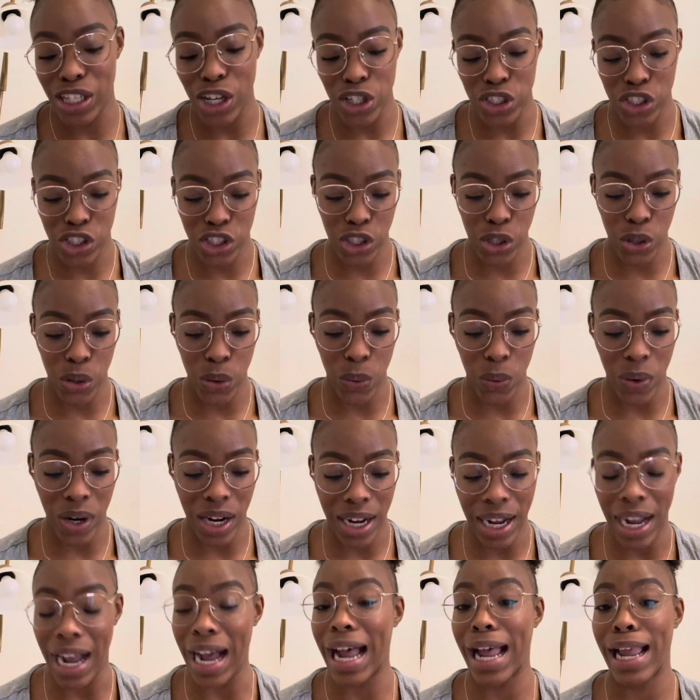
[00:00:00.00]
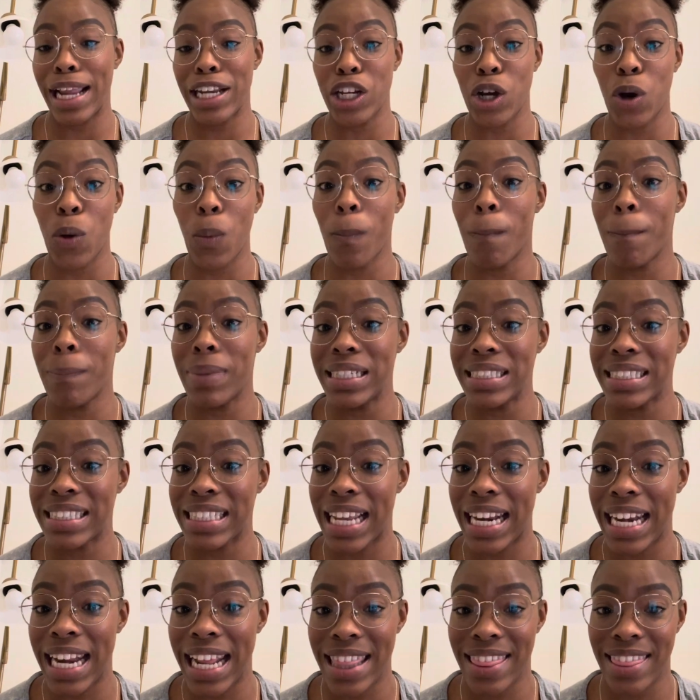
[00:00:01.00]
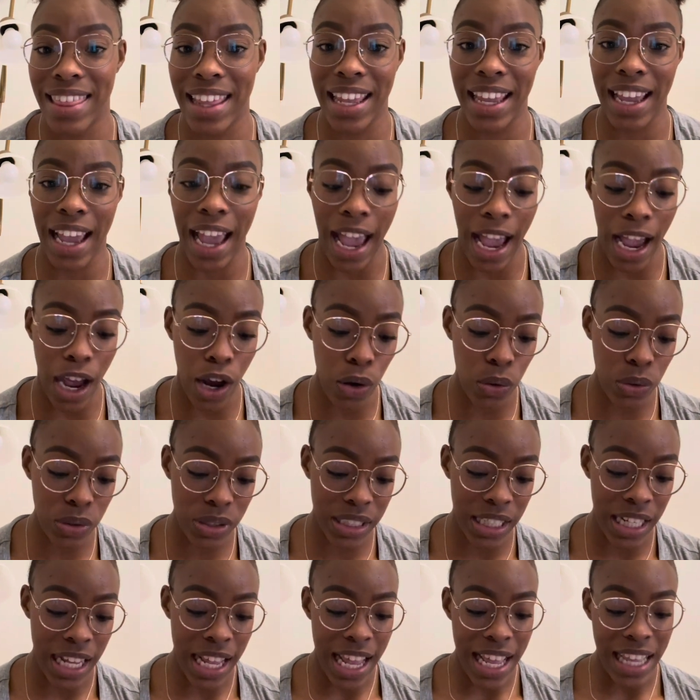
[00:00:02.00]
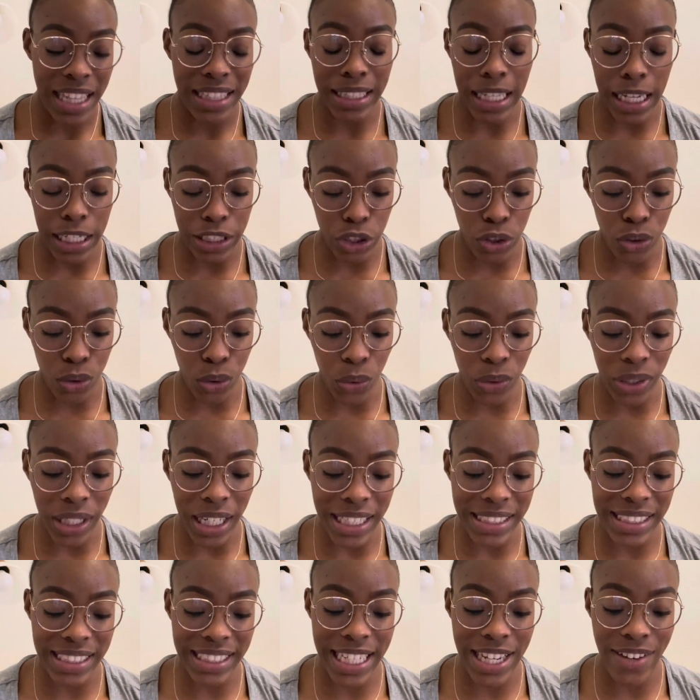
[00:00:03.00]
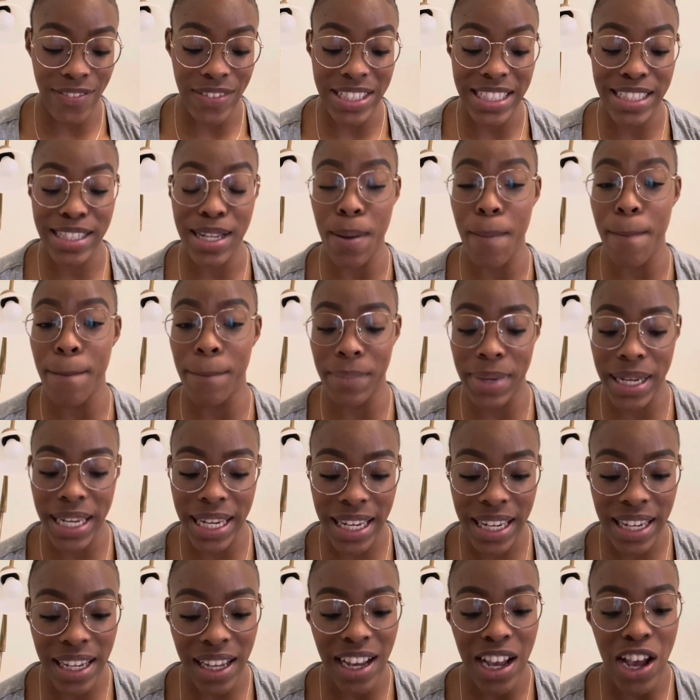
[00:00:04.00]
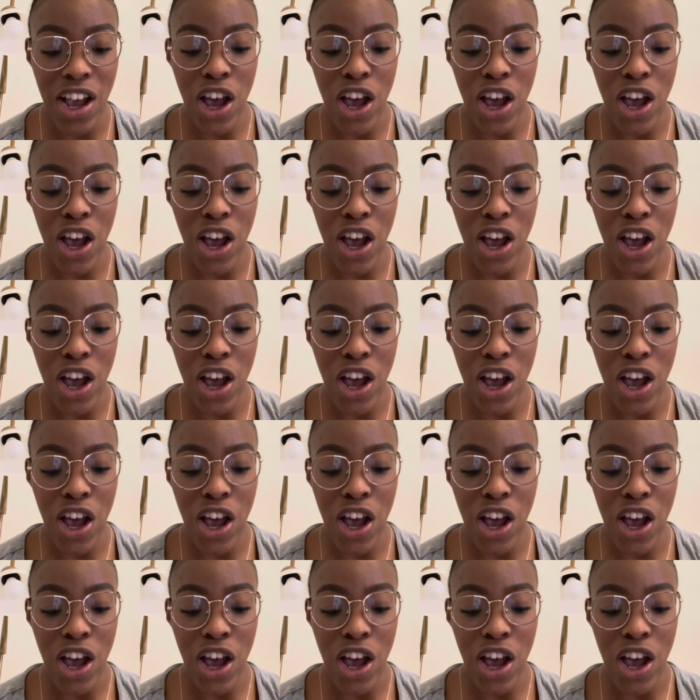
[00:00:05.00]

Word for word: So I don't miss anything out that the Lord has given to me.